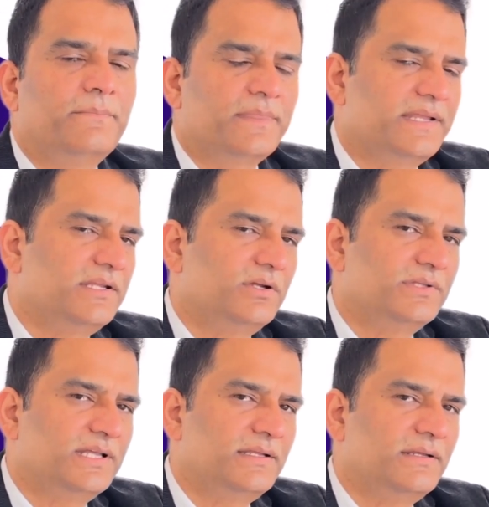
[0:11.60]

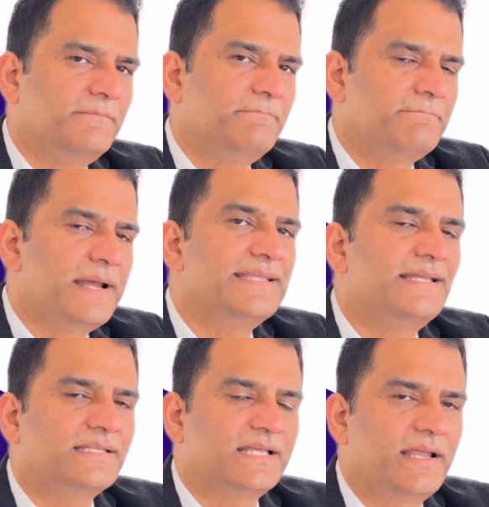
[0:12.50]
including
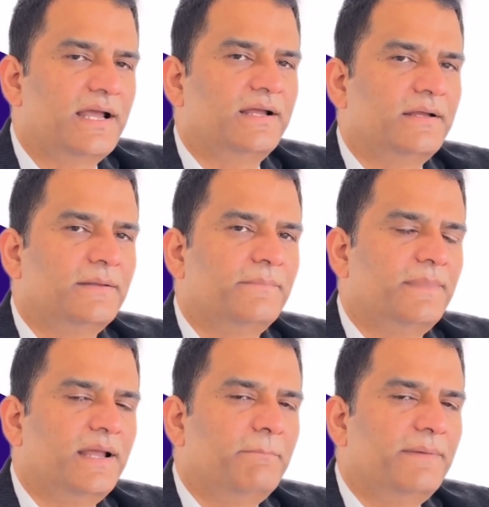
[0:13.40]
basic data,
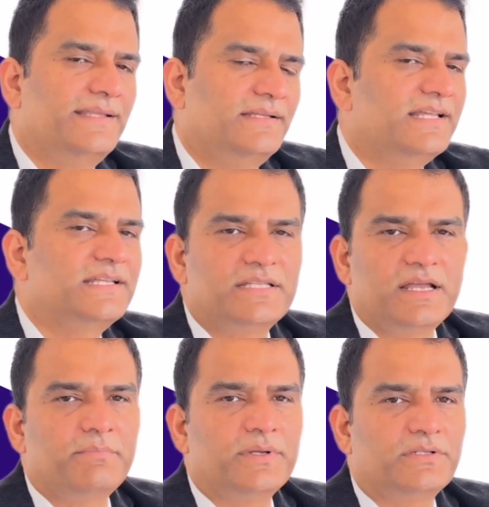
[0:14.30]
capacity
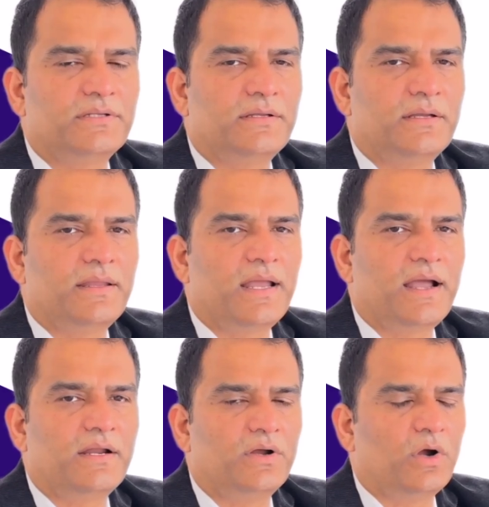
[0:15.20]
assignments,
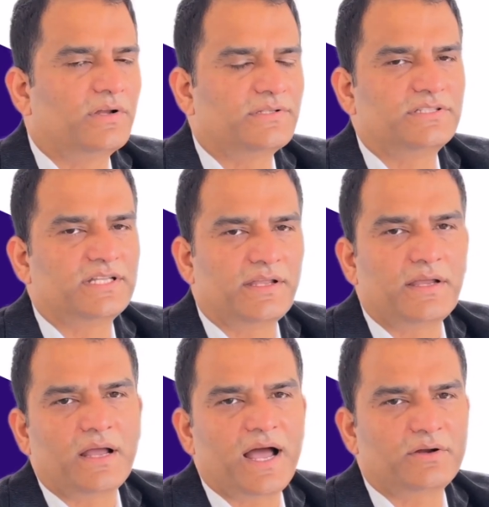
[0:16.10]
and cost
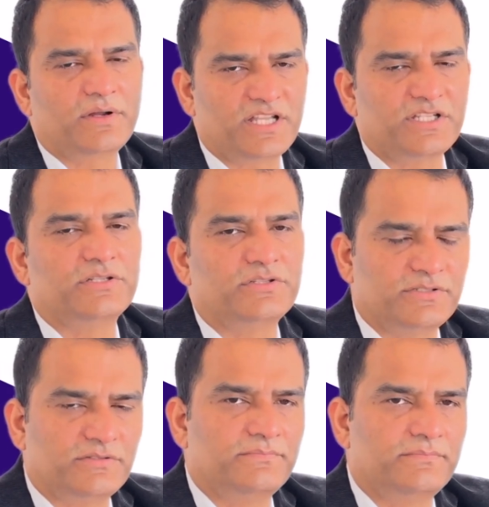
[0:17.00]
center
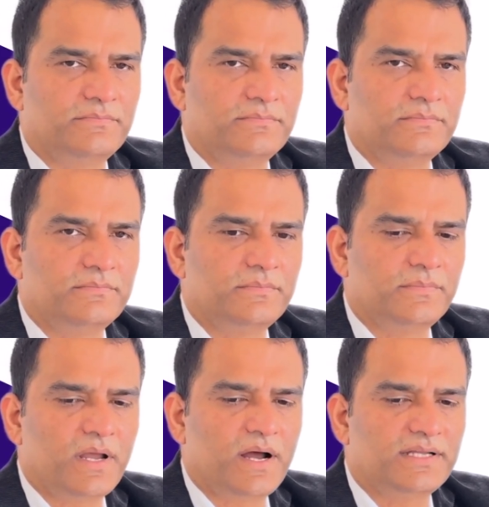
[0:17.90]
allocations.
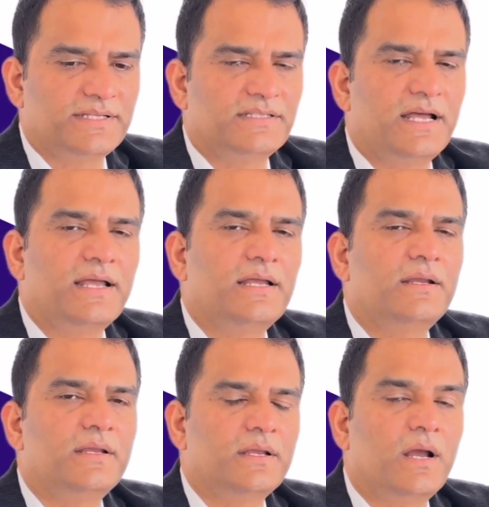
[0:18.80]

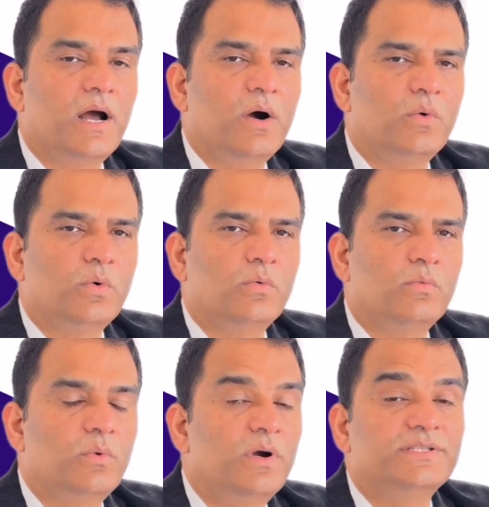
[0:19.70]
Understanding how
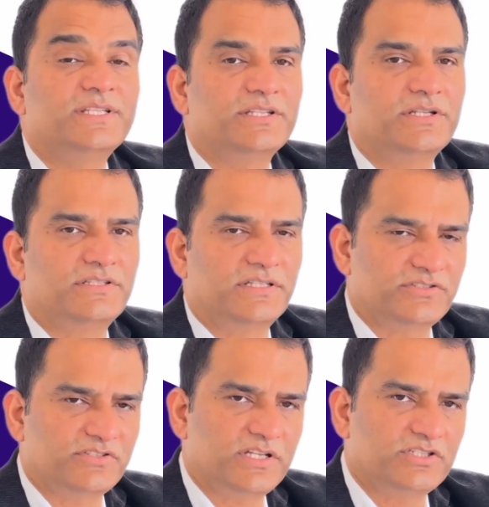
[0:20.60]
work centers are
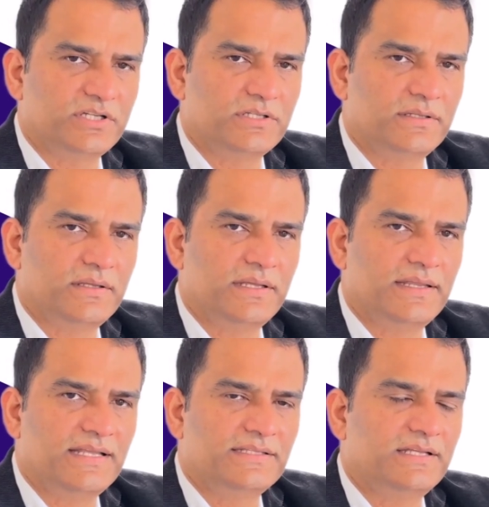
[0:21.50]
structured
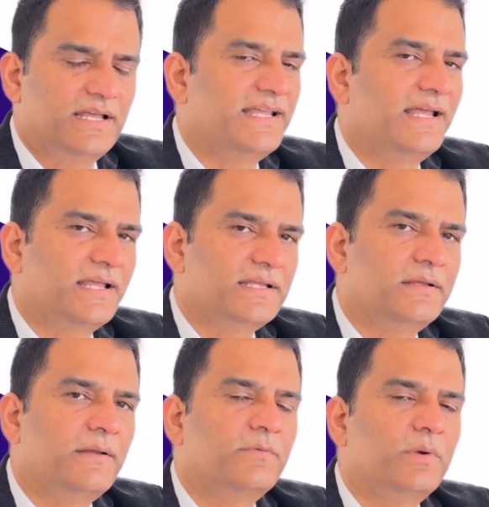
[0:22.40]
is critical
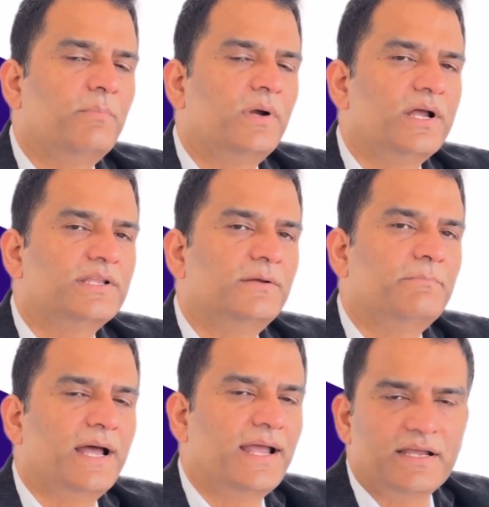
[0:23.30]
for production
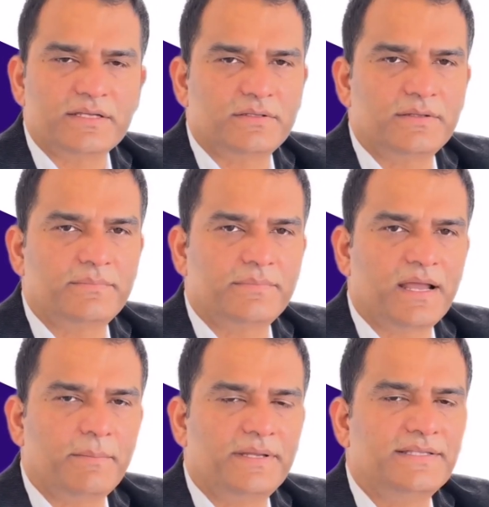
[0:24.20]
planning,
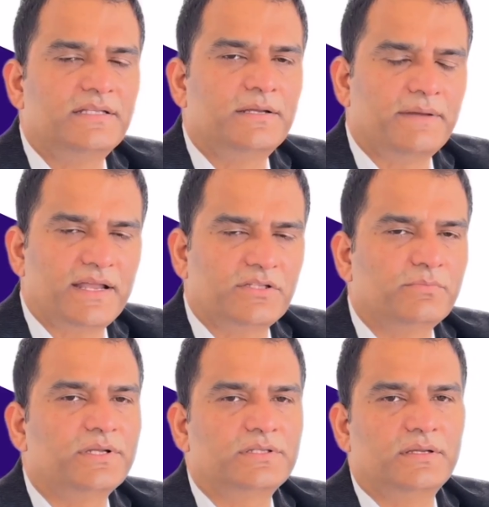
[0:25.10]
capacity
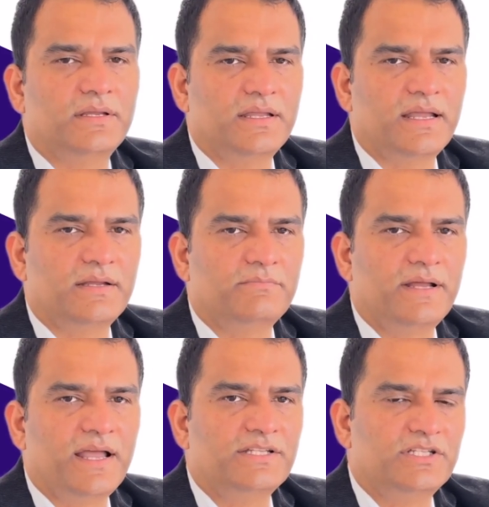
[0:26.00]
management, and
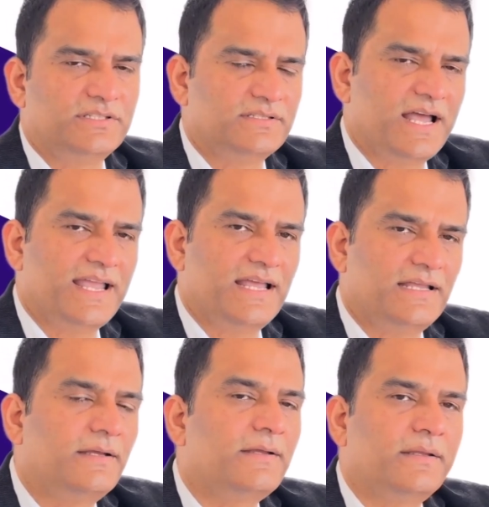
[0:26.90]
financial
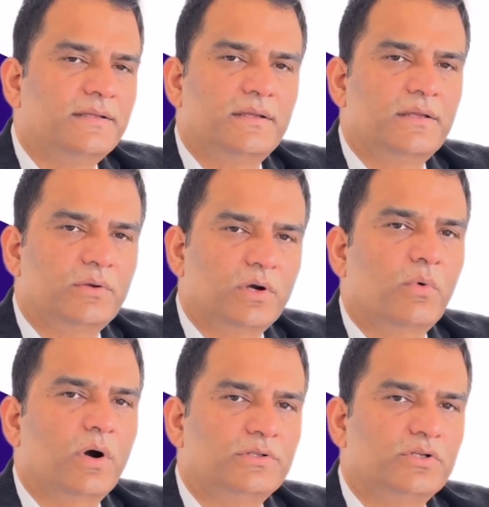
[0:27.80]
tracking. You'll
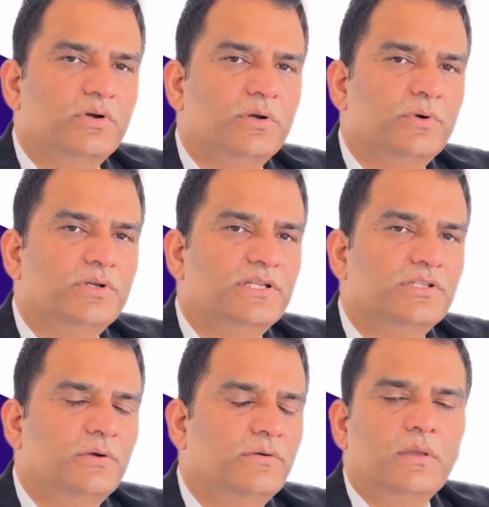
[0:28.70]
walk through the
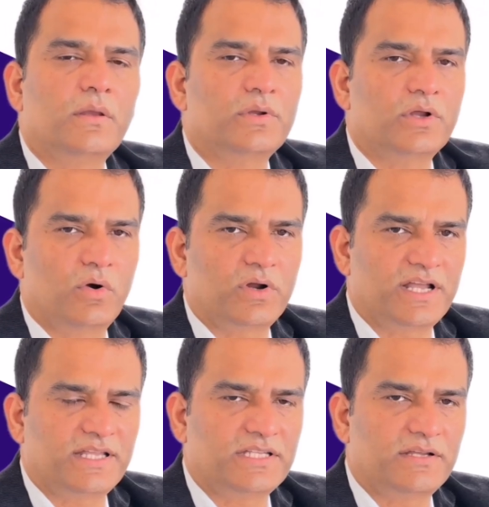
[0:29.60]
process of
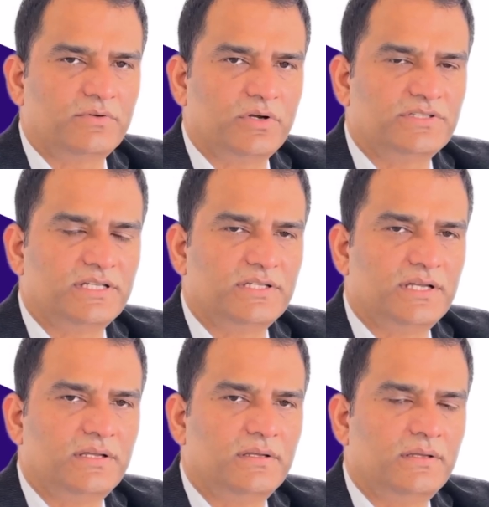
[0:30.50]
locating a work
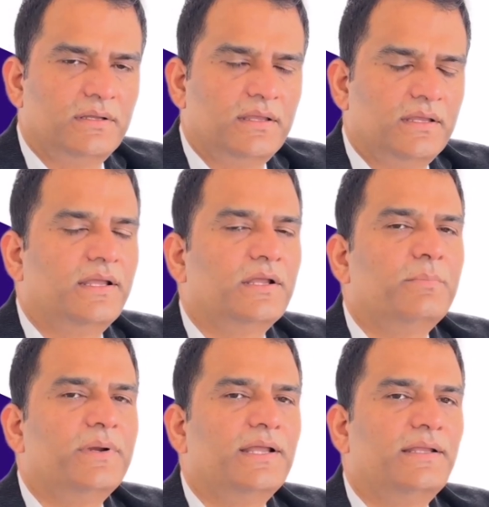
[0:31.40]
center,
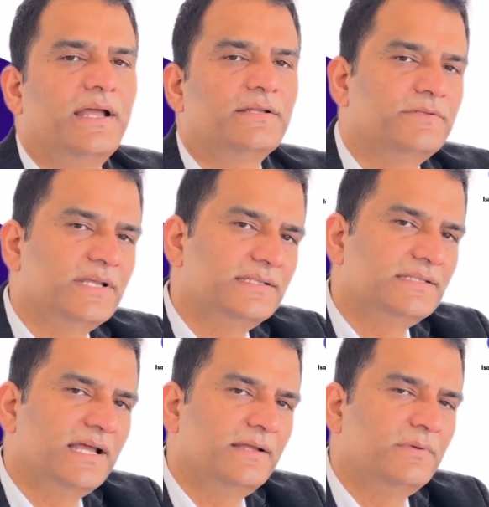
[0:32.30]
interpreting key
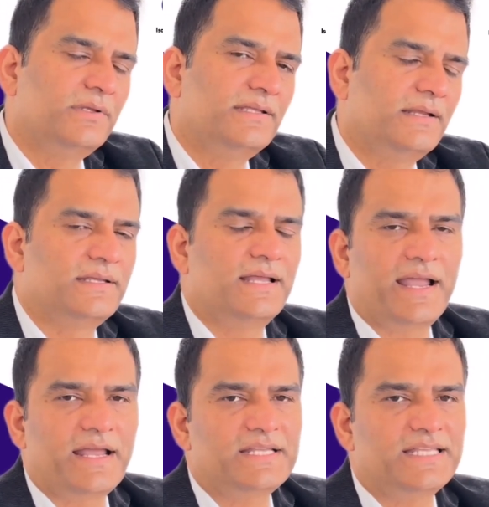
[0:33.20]
fields like work center
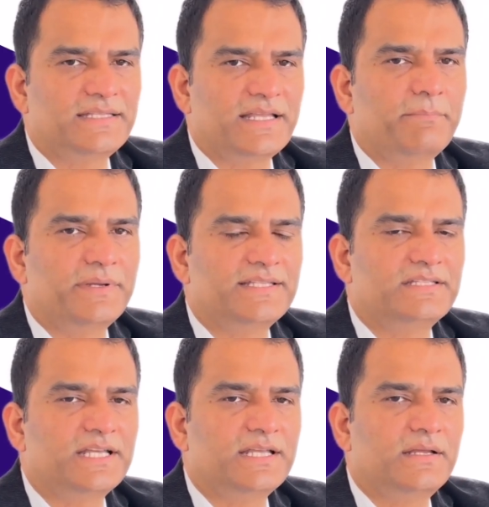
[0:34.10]
category and
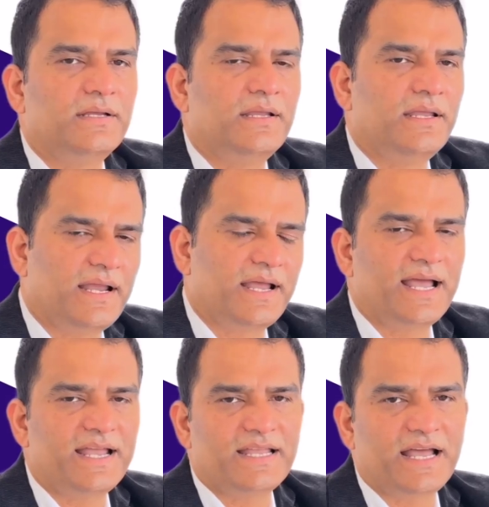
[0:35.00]
capacity, and
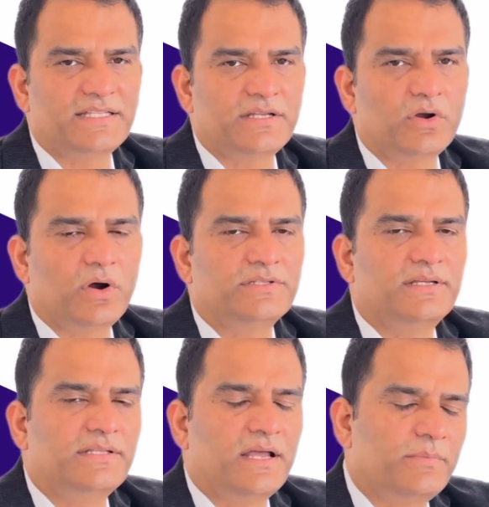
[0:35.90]
analyzing cost
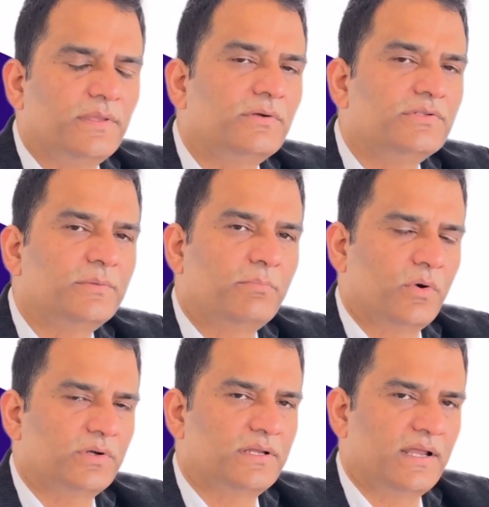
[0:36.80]
assignment to
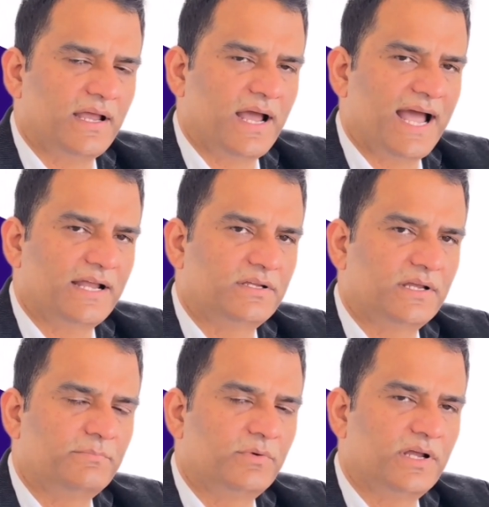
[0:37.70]
support
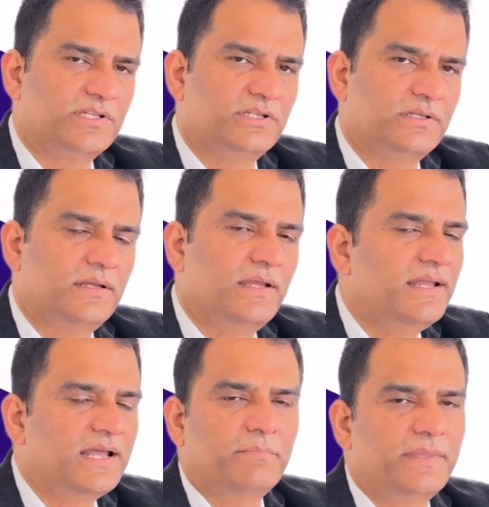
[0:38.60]
accurate production
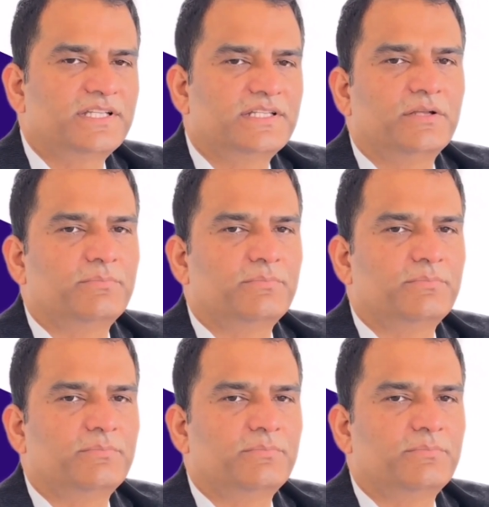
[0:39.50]
and budgeting